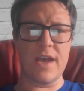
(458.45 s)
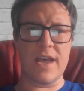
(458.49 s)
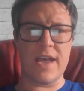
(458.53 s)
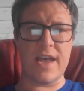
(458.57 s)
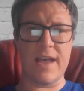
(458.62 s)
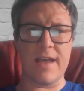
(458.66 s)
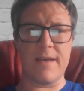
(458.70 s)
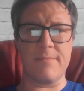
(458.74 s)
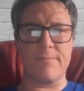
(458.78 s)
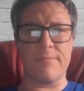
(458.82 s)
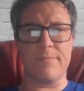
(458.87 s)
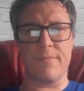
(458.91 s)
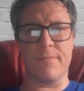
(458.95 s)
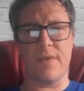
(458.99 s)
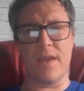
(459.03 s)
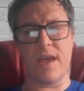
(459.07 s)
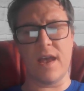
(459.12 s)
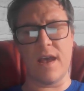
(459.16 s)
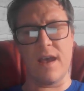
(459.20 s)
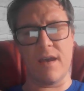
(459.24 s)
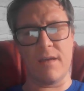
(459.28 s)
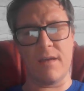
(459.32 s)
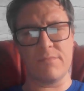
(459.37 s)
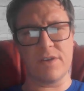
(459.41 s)

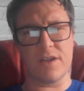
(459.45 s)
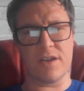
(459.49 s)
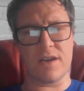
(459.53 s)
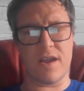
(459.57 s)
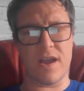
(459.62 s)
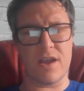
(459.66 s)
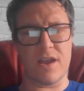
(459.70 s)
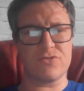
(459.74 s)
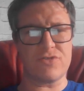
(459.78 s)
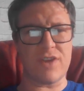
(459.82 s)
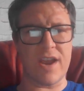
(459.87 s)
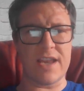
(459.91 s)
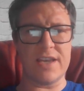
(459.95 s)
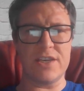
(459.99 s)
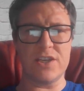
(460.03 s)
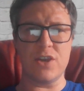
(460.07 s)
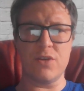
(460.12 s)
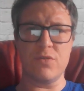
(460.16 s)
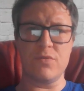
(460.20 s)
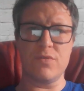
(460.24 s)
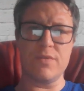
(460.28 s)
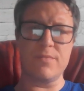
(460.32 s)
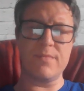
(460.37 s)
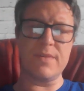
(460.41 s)
I try and
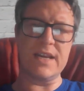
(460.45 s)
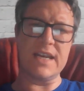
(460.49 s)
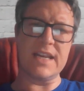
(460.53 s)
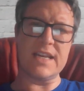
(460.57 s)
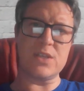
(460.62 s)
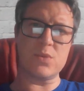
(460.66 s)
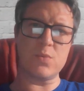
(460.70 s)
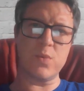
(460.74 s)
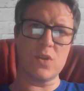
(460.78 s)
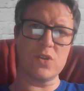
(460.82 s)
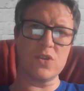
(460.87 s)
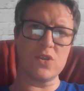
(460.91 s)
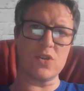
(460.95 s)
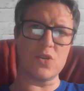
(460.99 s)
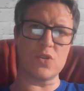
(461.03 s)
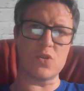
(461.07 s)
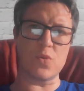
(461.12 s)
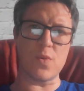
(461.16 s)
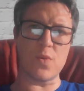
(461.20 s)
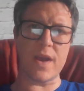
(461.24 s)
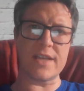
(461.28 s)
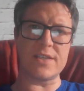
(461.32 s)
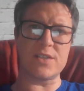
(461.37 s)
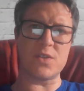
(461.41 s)
do them at least once or
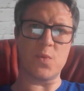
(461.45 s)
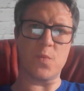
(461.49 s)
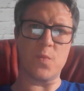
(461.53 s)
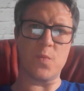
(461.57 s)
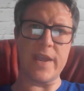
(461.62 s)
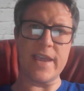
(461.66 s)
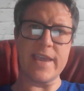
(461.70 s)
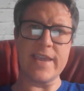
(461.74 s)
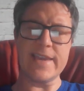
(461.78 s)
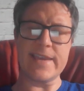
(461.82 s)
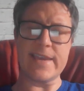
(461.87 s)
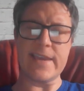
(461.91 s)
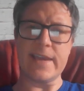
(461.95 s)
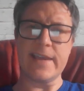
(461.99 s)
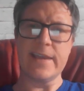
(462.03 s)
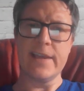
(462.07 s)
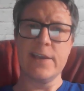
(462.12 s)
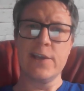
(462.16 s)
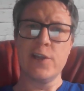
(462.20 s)
twice a week.